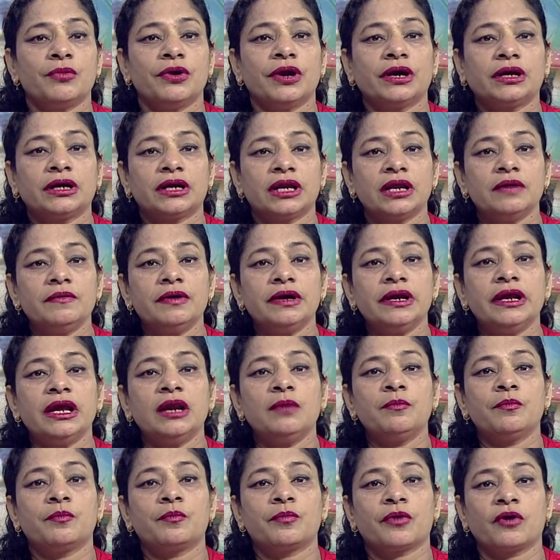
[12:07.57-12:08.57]
productivity
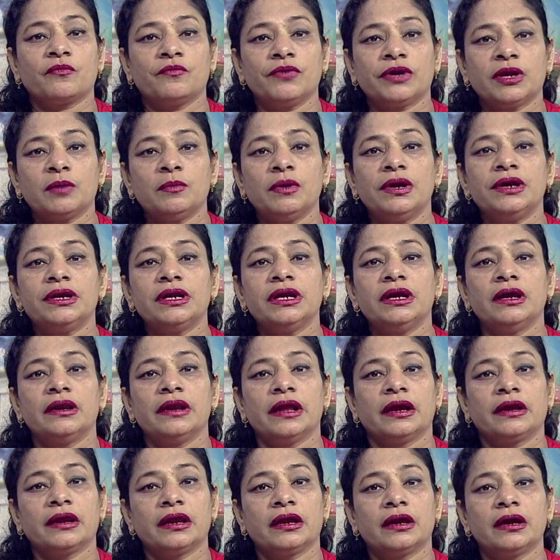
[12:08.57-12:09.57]
and profitability
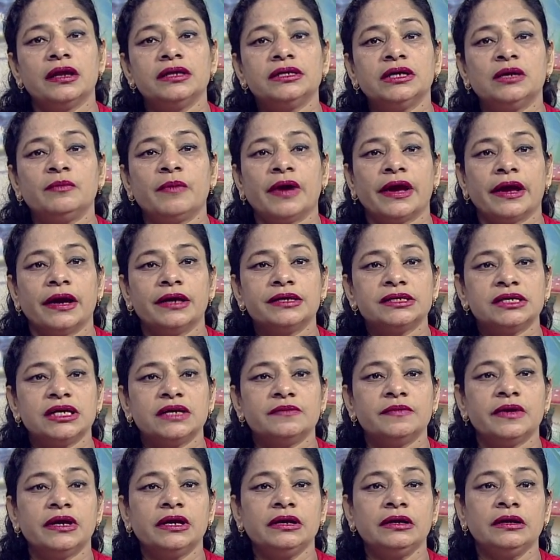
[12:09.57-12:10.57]
in agriculture by
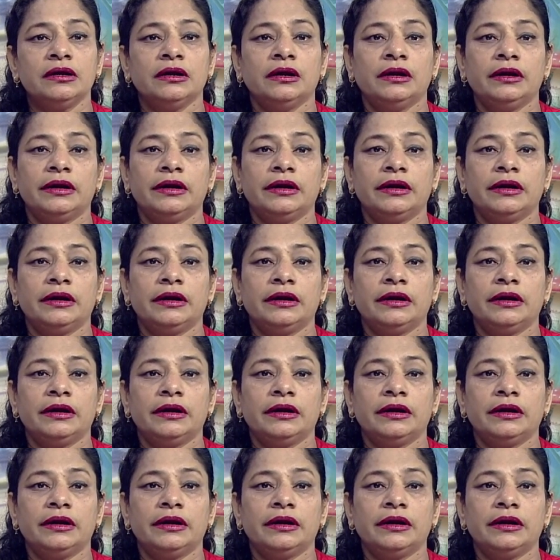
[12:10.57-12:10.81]
achieving